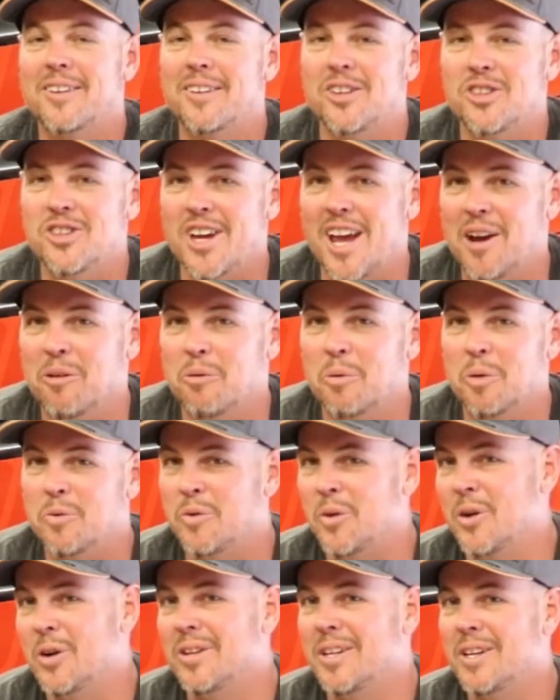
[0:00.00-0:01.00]
to the channel,
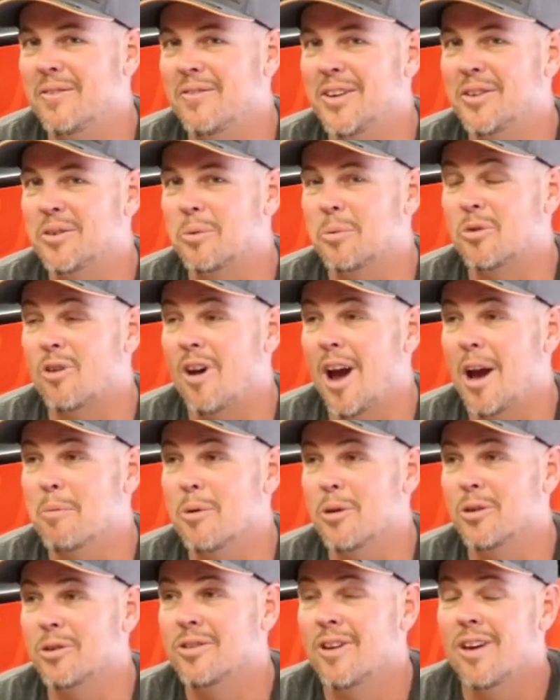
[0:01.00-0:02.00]
Review of TV
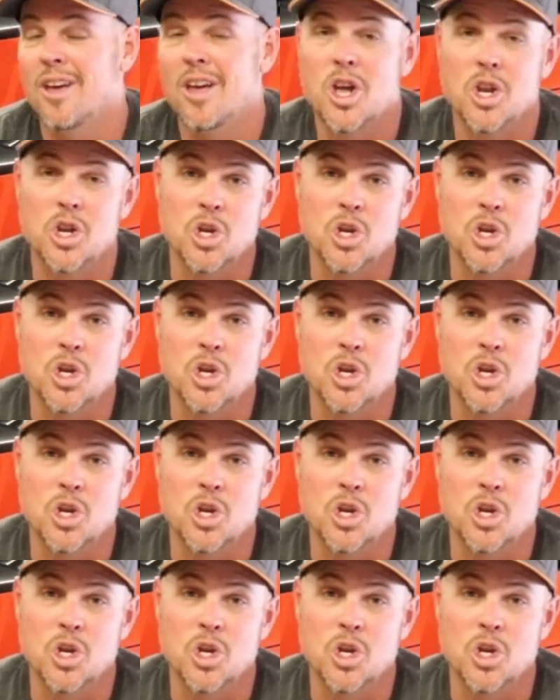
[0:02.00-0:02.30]
subscribers,